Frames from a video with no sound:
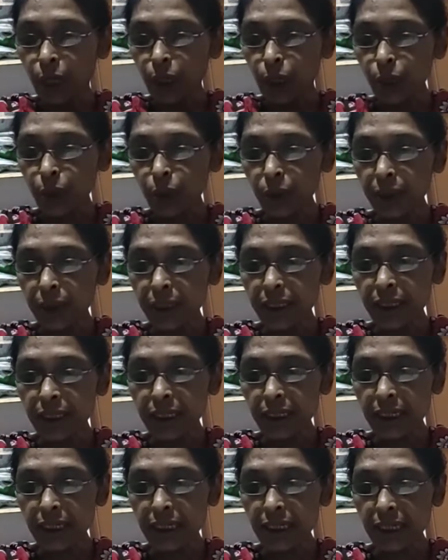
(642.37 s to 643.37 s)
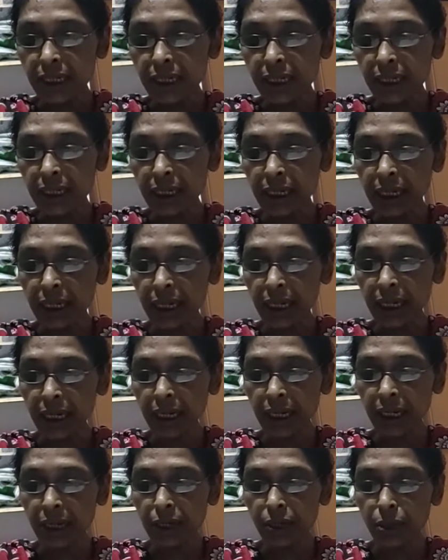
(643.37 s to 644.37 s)
So this is,
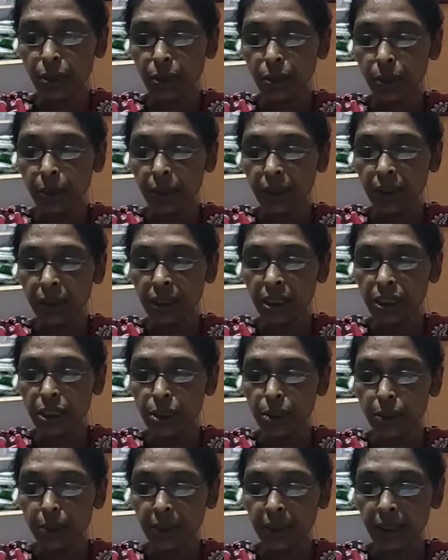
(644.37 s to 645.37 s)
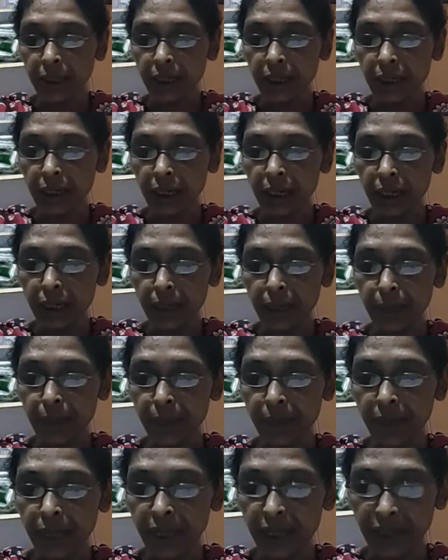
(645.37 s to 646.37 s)
there are two words to be
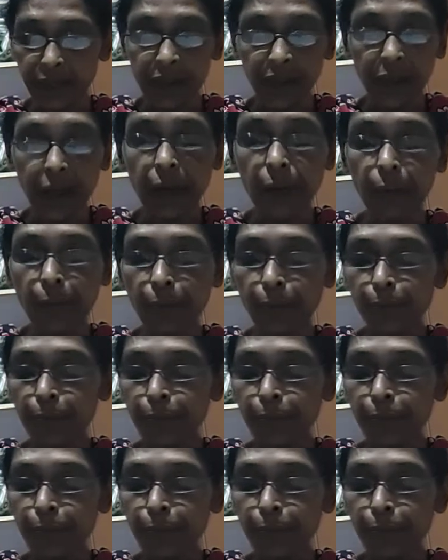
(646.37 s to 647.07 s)
given.